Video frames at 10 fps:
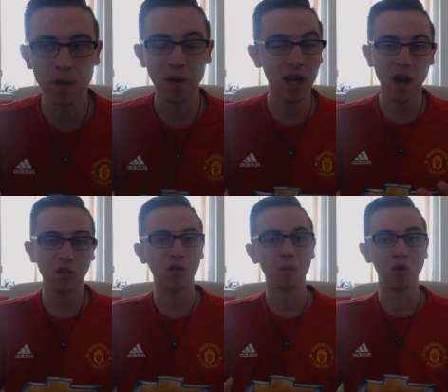He had
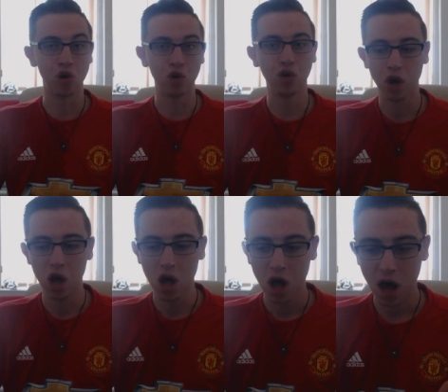some good,
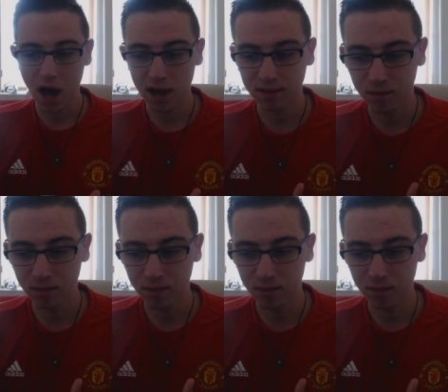uh,